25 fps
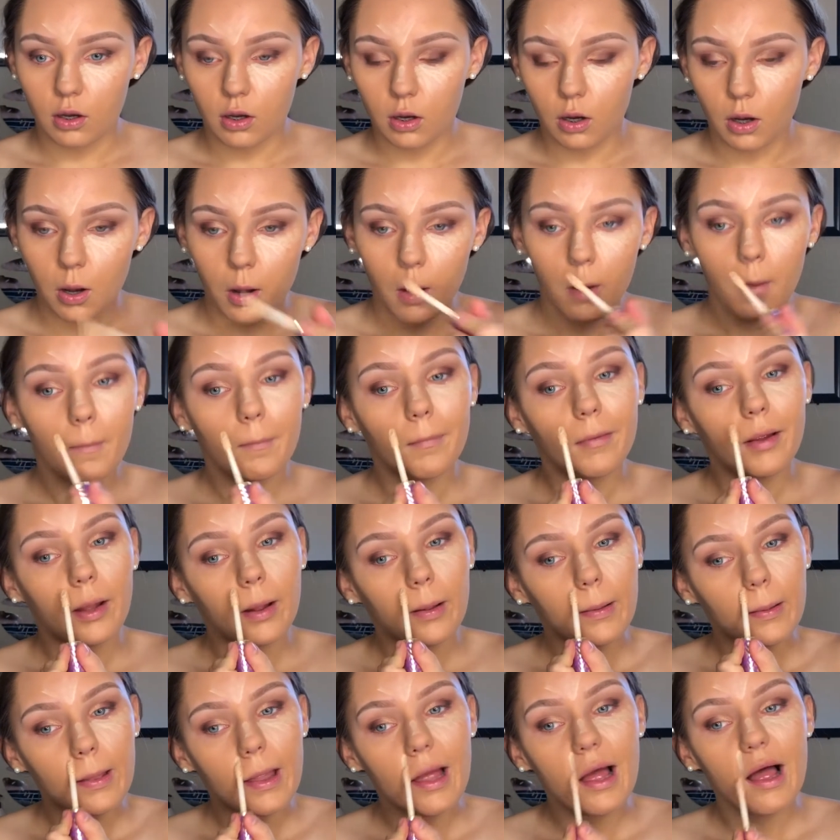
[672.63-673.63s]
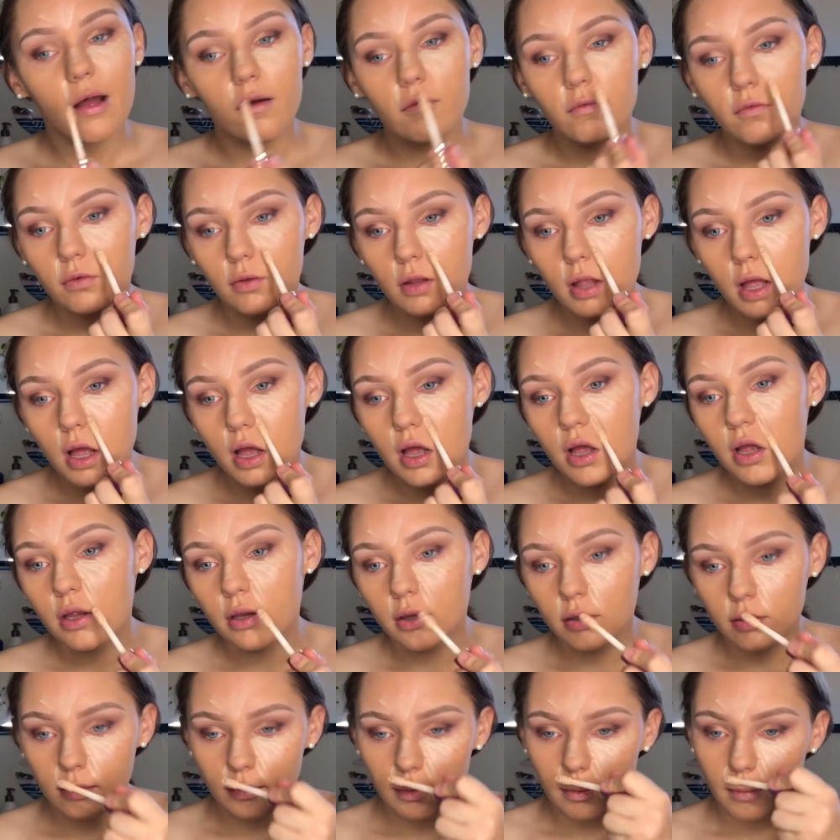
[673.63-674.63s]
on my laugh
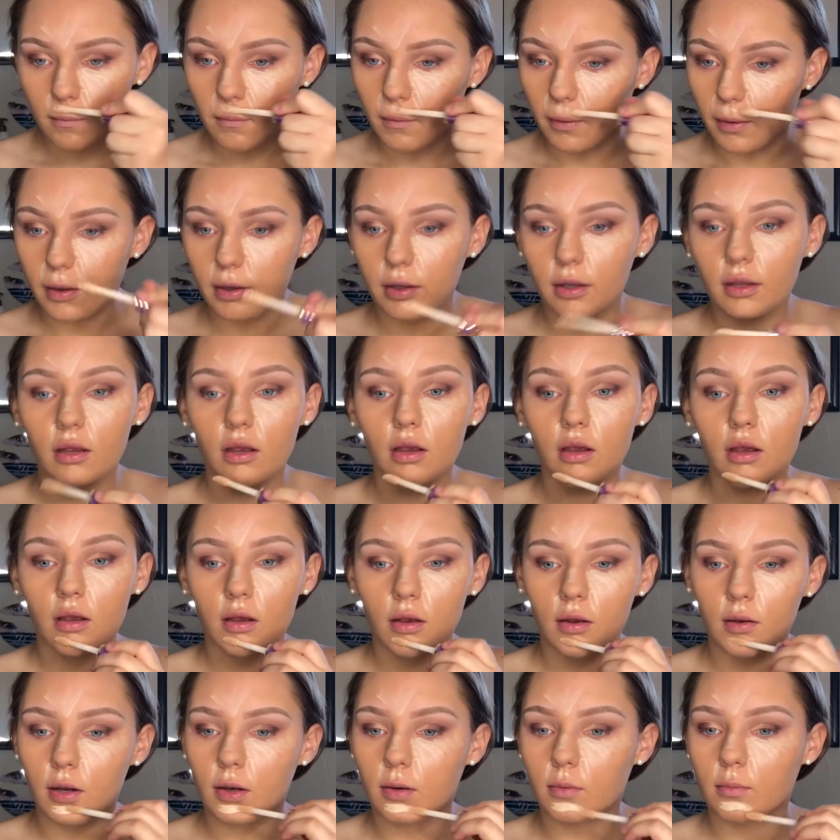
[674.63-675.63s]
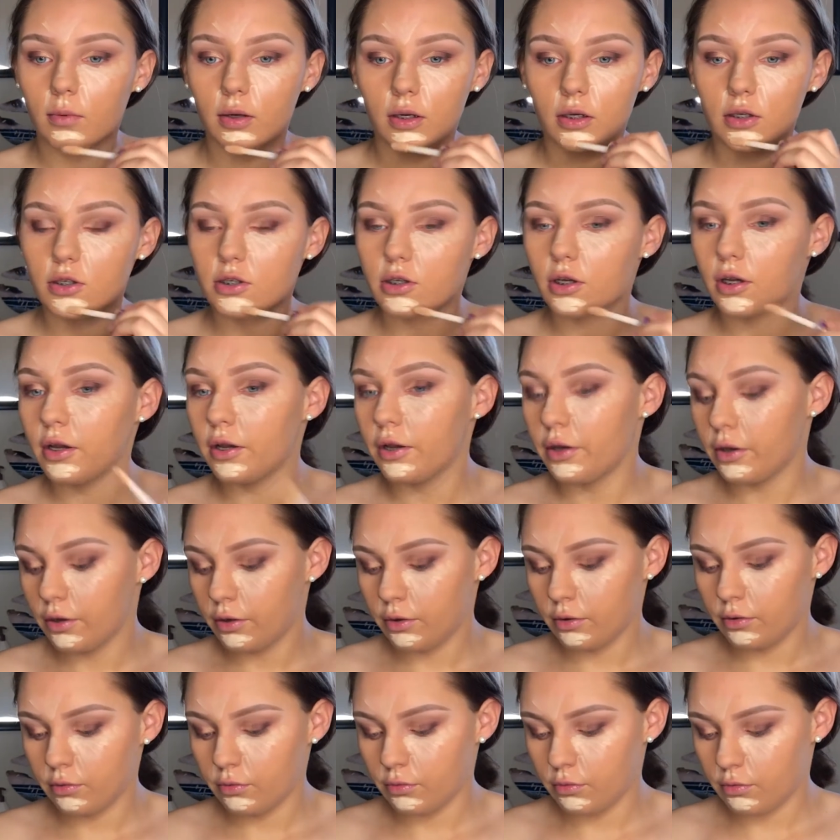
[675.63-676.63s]
lines, and right here, on my
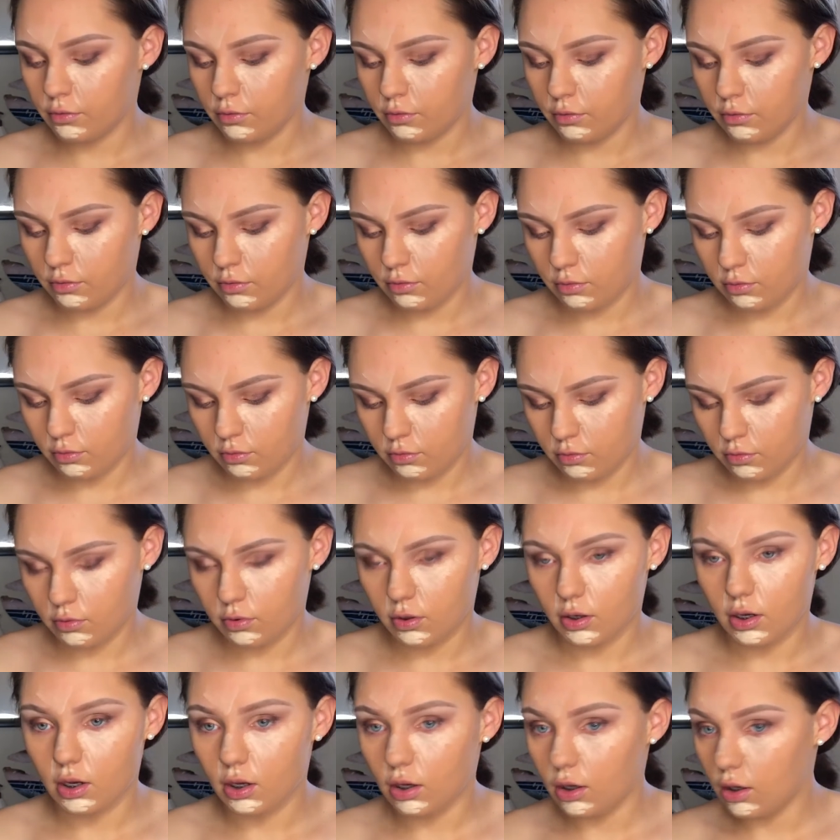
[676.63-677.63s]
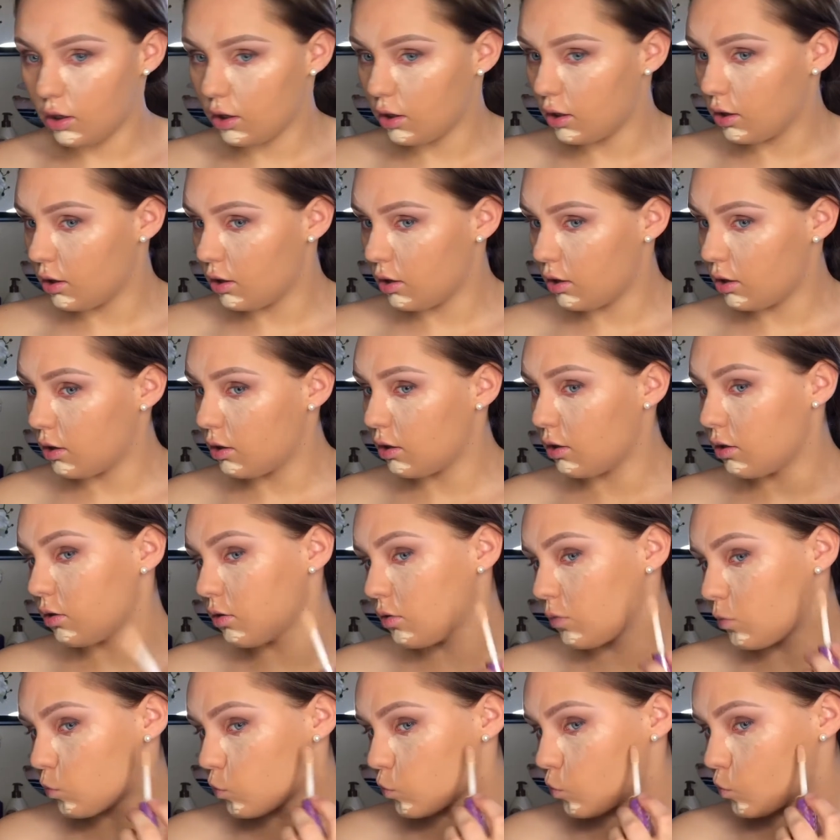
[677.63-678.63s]
chin, and